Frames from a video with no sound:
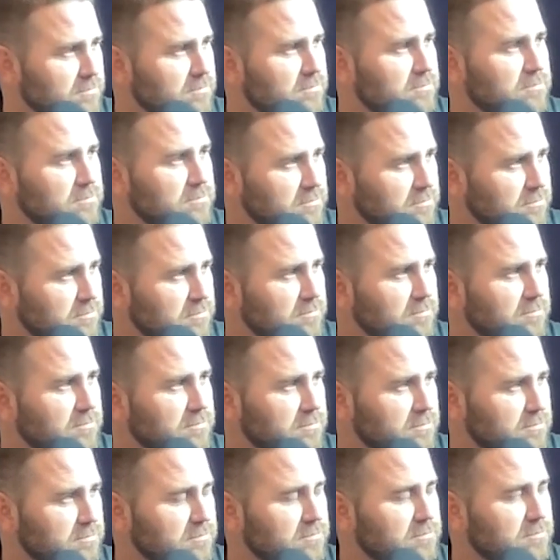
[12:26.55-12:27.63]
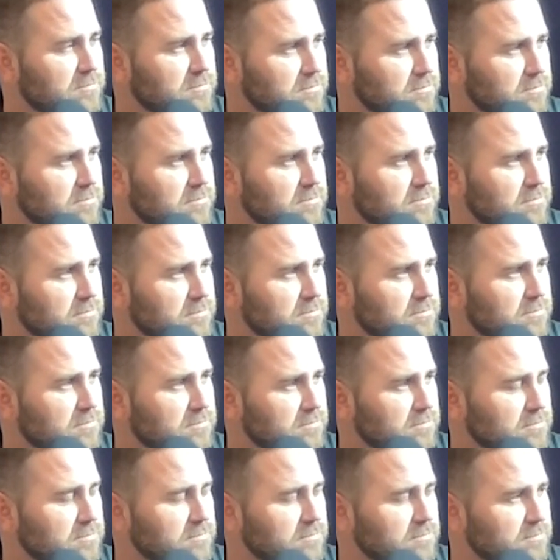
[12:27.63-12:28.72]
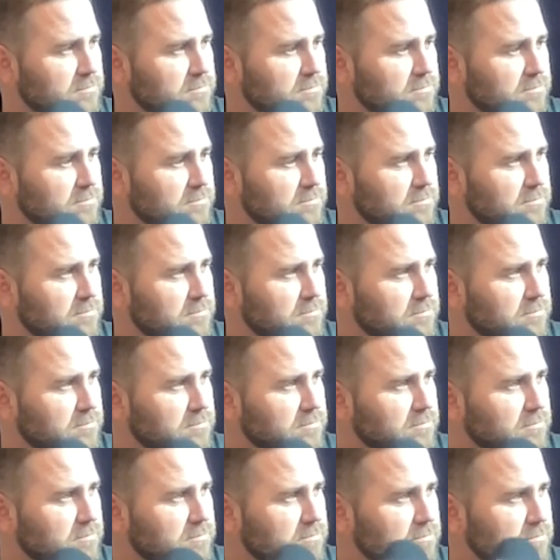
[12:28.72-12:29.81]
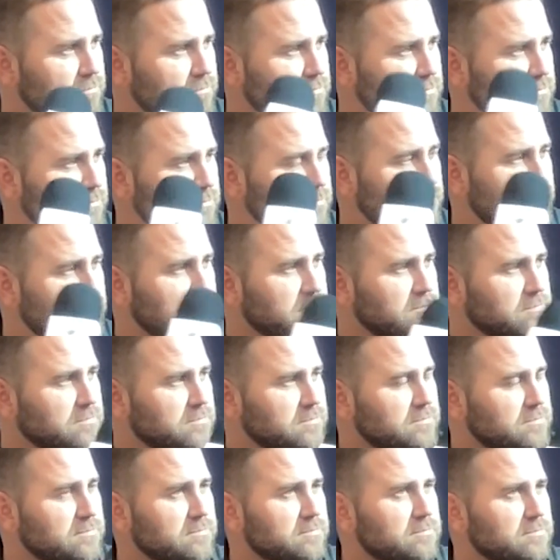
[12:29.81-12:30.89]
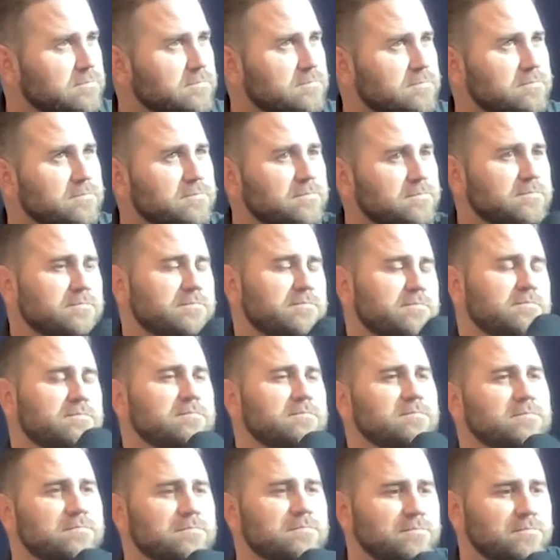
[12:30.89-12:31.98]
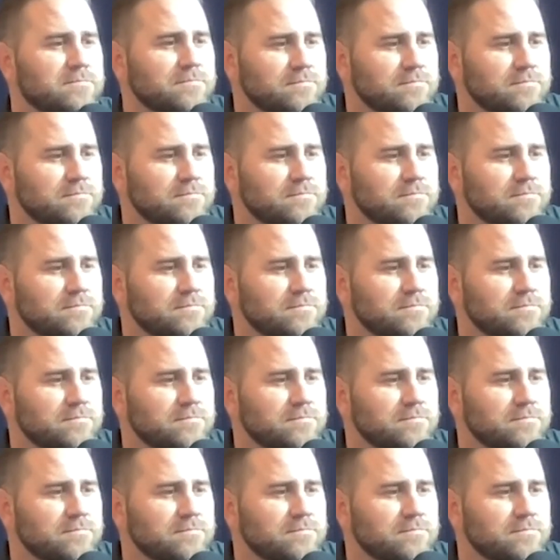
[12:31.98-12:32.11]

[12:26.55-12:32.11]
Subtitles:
The person shown says nothing.